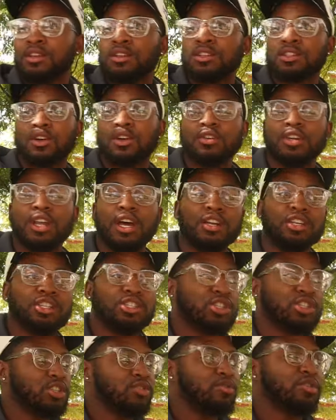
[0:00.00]
So now
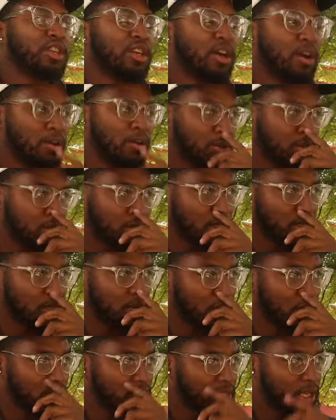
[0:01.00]
it's just really on to the
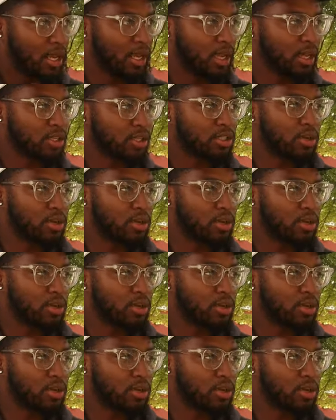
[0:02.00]
next thing.